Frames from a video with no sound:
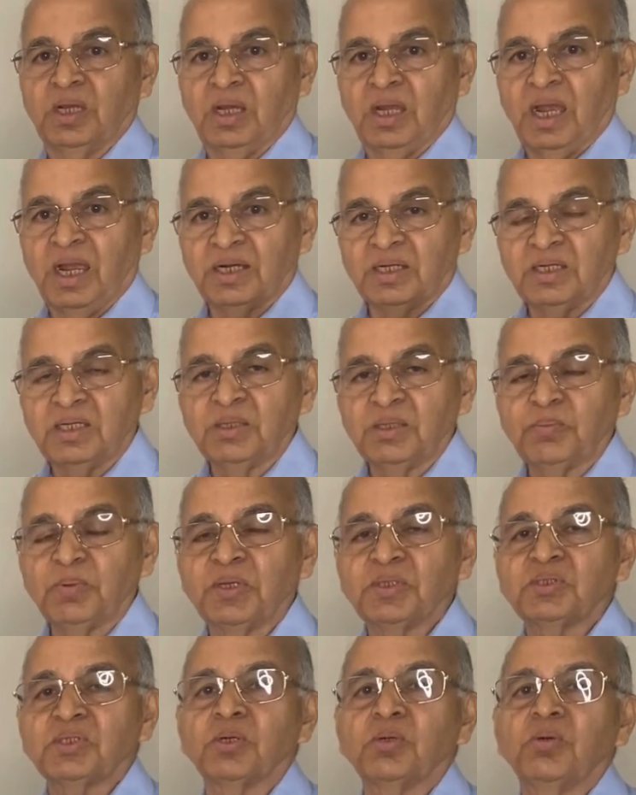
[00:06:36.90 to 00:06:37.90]
identify
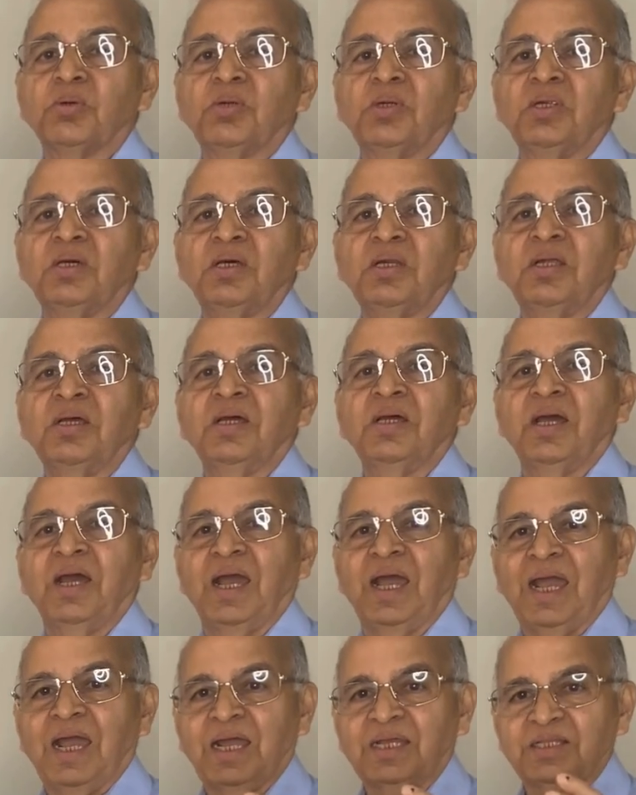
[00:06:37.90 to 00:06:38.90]
stakeholder,
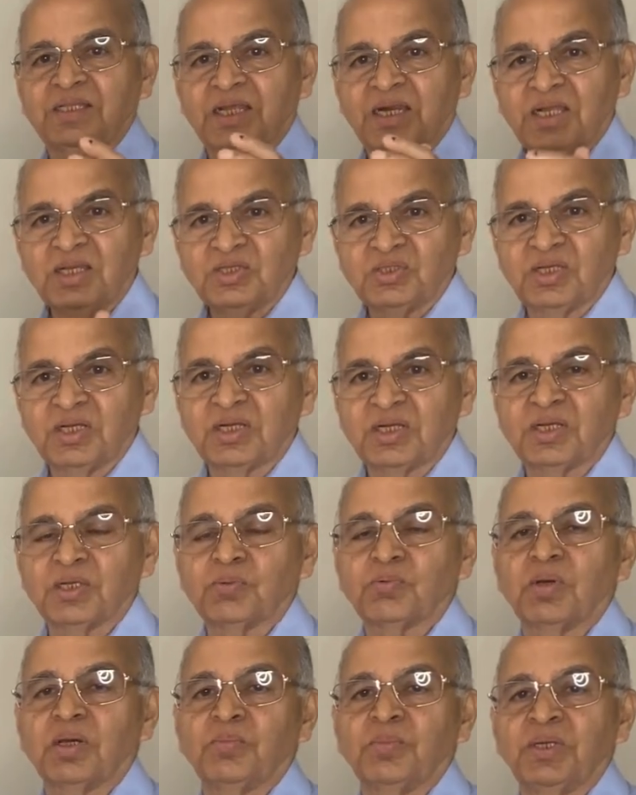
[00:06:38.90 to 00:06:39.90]
analyze their
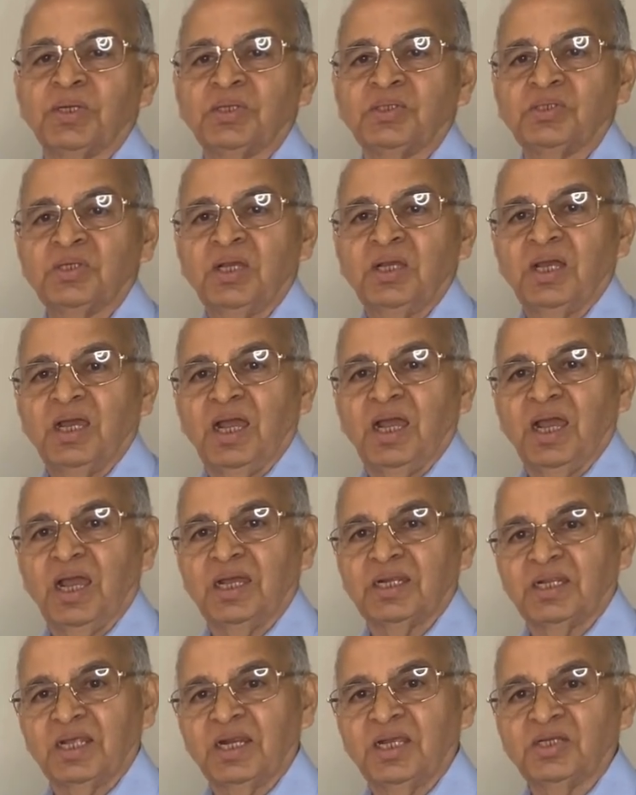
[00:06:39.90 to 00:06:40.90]
requirements,
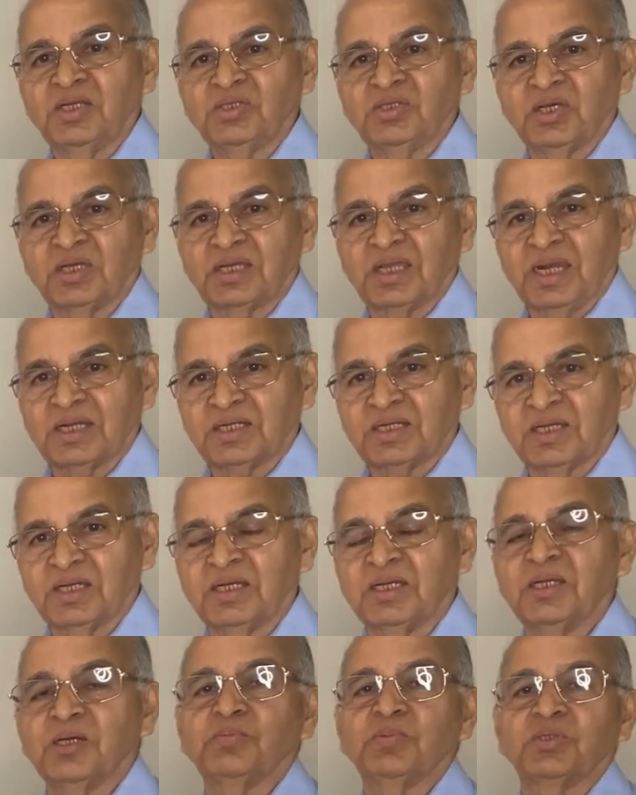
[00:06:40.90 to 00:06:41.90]
analyze the
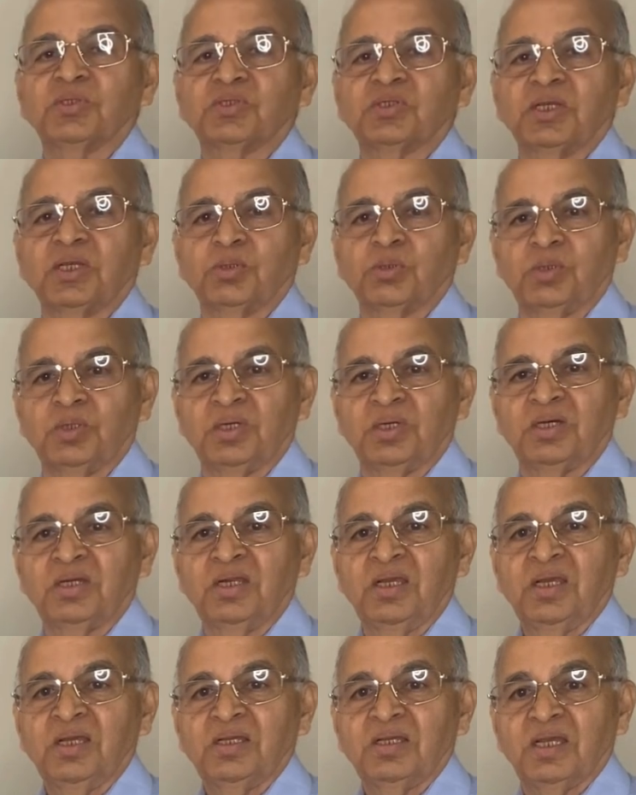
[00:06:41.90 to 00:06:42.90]
category of the stakeholder,
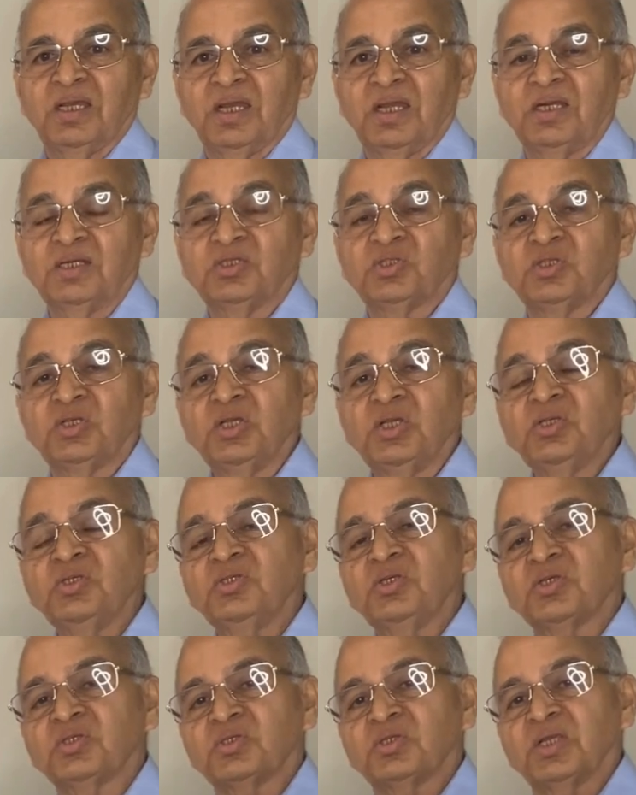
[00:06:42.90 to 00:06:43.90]
and since
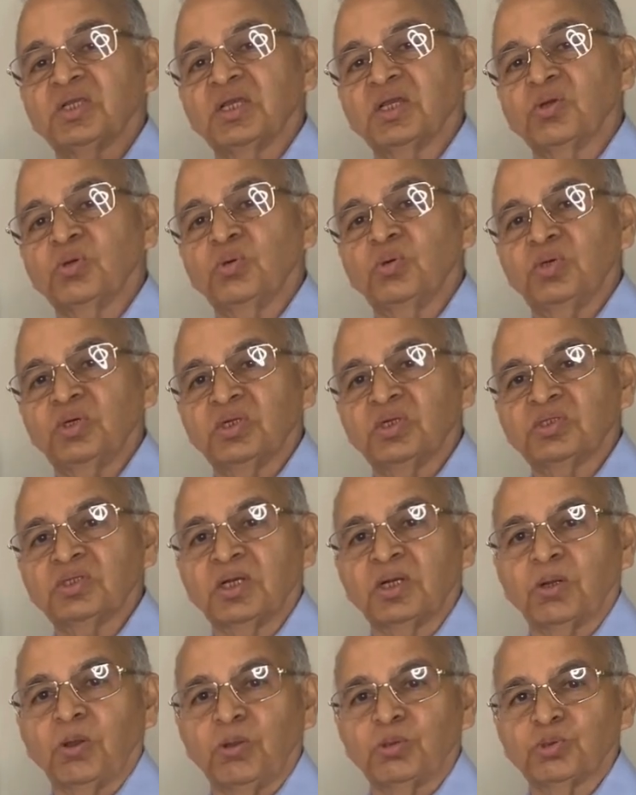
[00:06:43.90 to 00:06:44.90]
the stakeholders
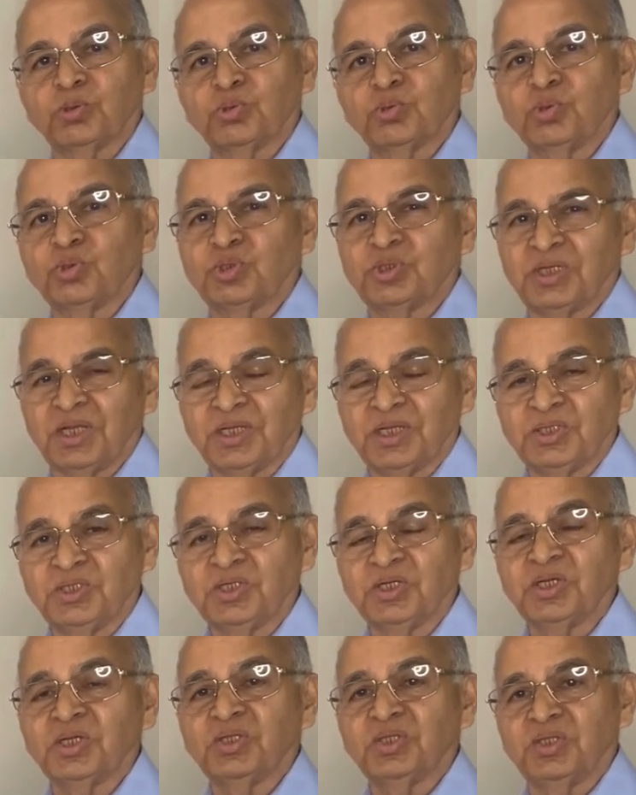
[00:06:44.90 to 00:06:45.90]
are also
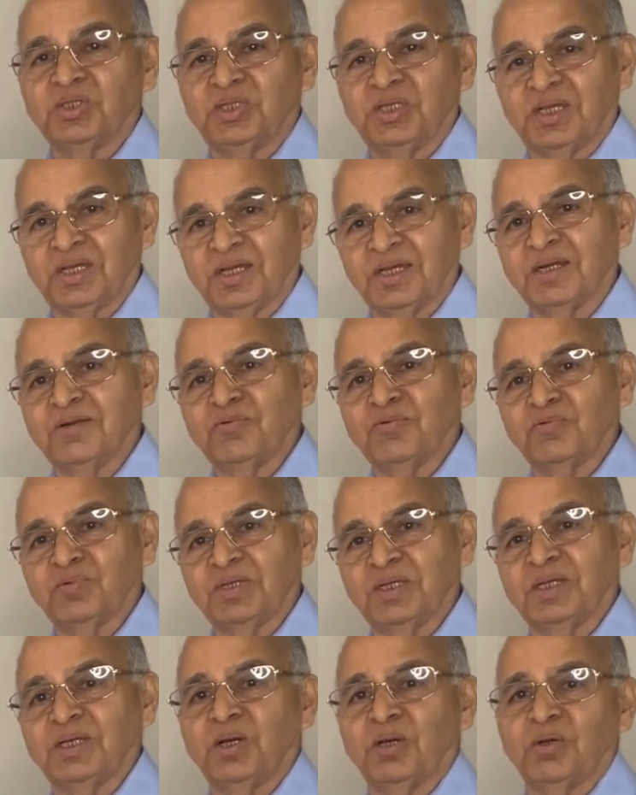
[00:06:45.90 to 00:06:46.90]
changing their
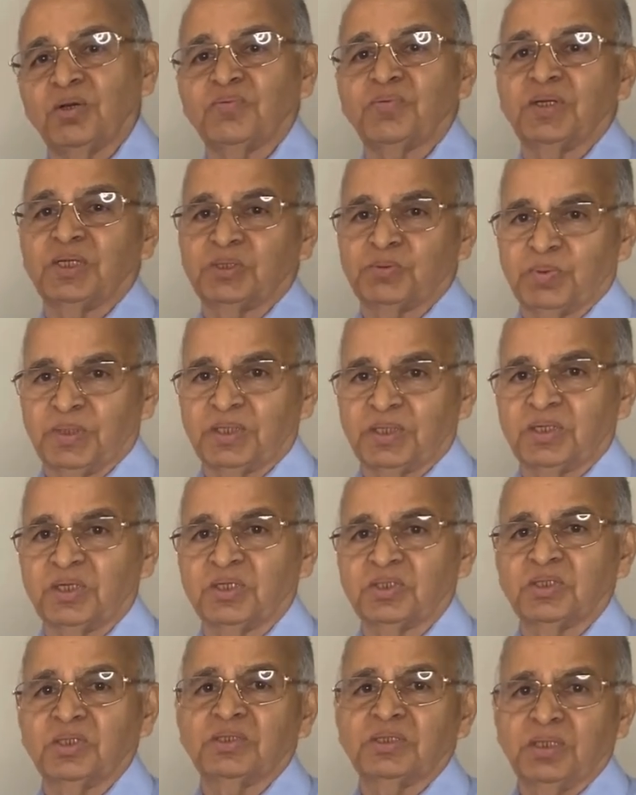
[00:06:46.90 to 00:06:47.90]
way of
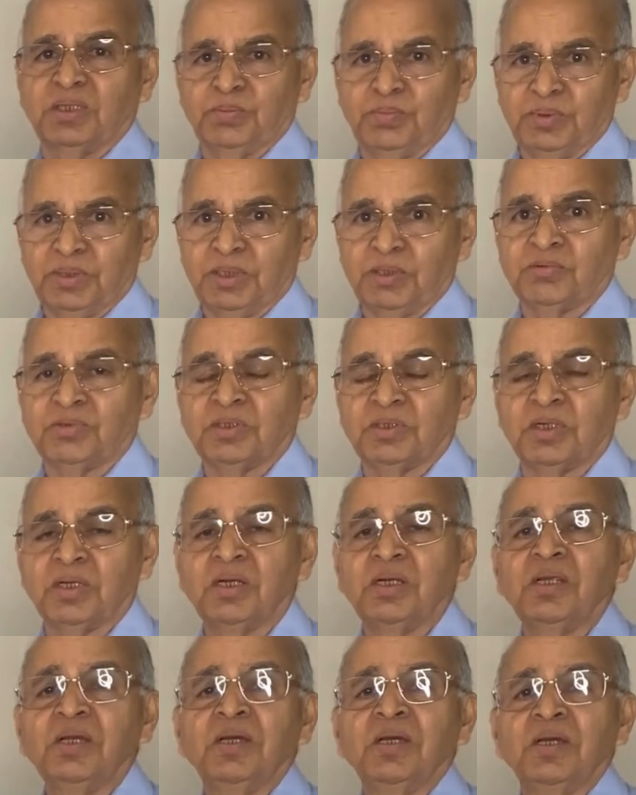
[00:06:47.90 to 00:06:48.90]
expectations and behavior,